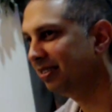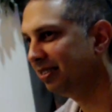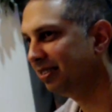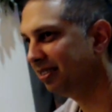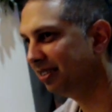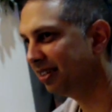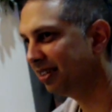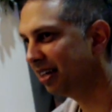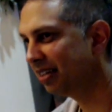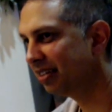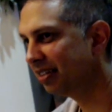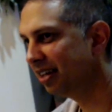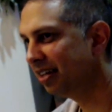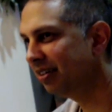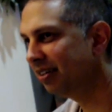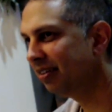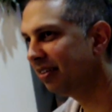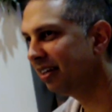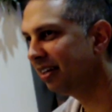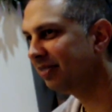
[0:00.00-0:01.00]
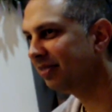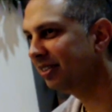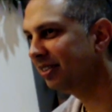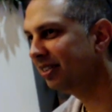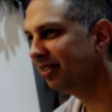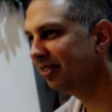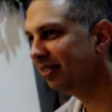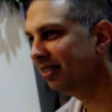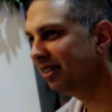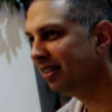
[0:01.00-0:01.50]
See you guys later. Thanks for
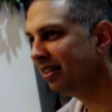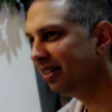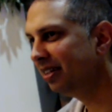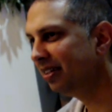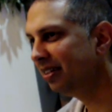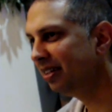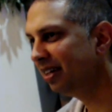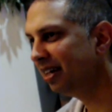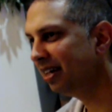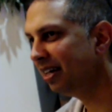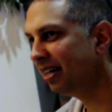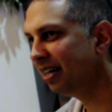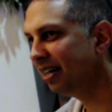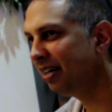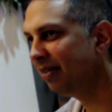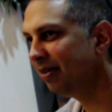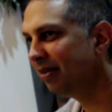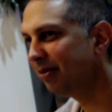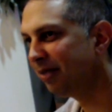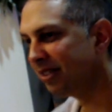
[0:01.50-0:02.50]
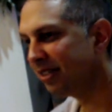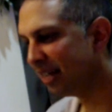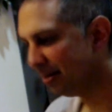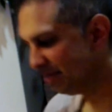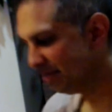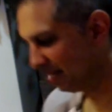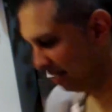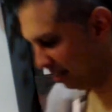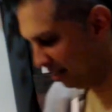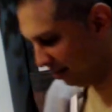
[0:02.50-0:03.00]
tuning in. And what
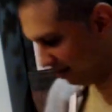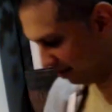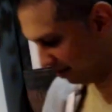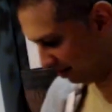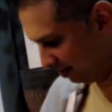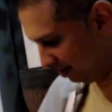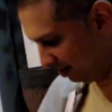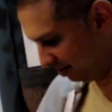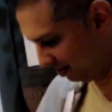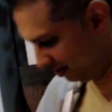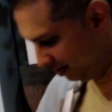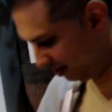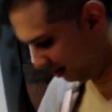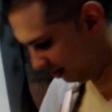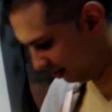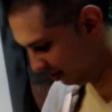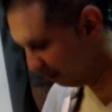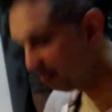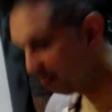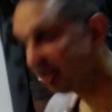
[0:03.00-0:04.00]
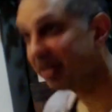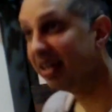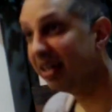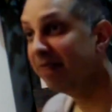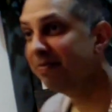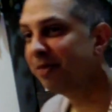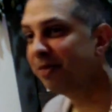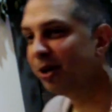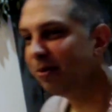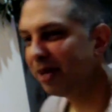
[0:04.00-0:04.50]
time is it now? Go pick
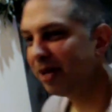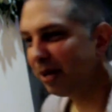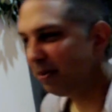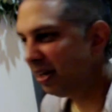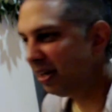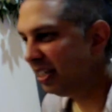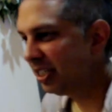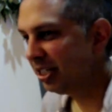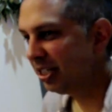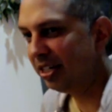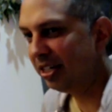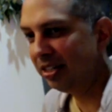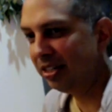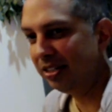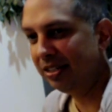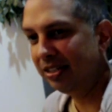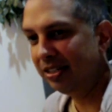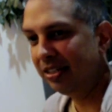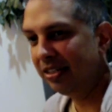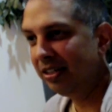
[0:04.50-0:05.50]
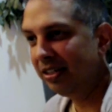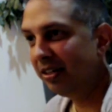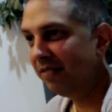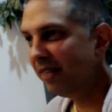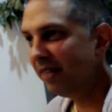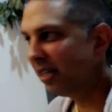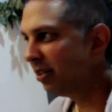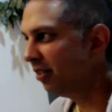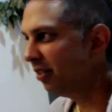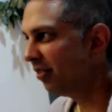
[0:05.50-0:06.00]
up NHL here
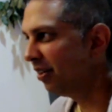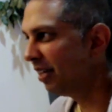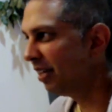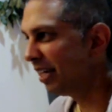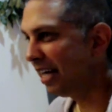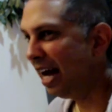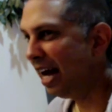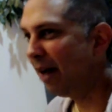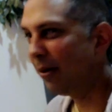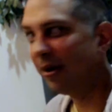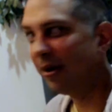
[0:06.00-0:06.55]
in Vancouver.